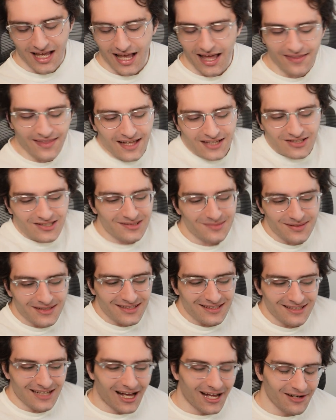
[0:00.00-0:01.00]
that's just
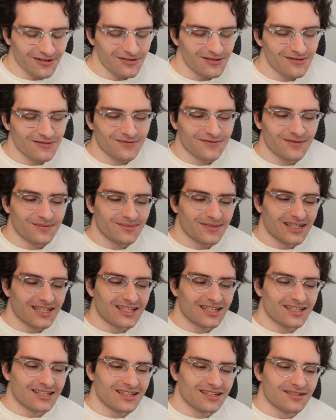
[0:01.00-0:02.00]
because, I don't know, for
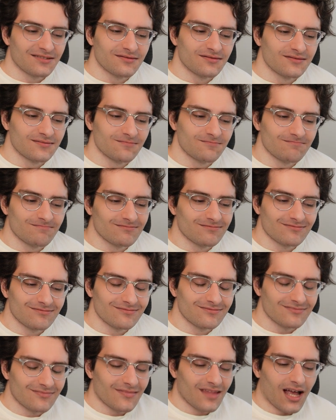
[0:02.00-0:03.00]
me,
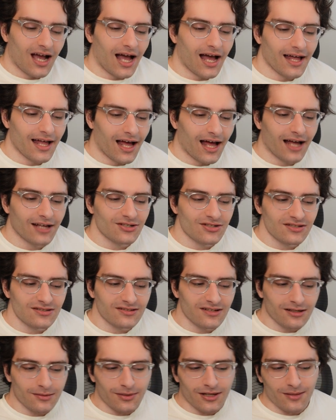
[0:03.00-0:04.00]
I
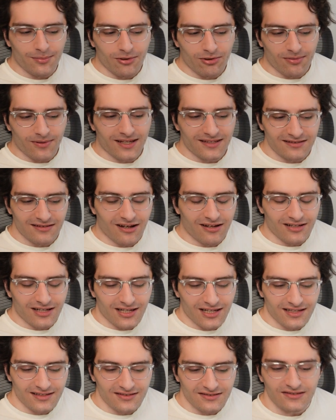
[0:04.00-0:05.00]
shouldn't talk about a Pokemon that's not on
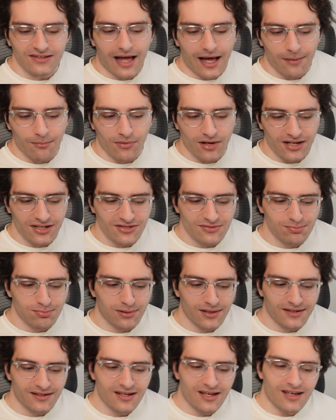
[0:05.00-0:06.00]
the list that much,
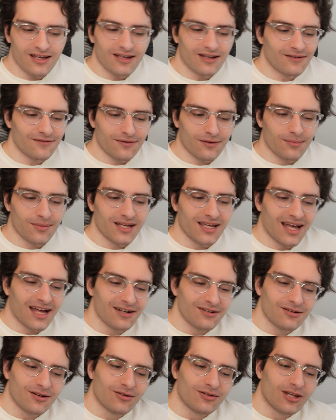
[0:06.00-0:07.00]
but for me,
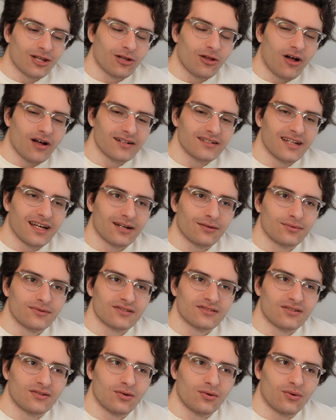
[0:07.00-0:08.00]
I don't know. The long neck
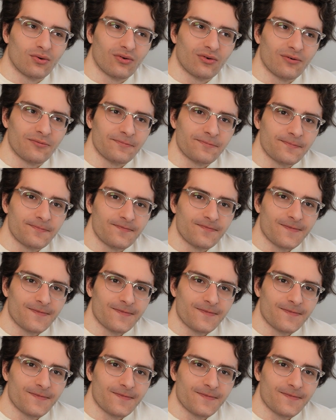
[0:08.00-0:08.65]
was cool.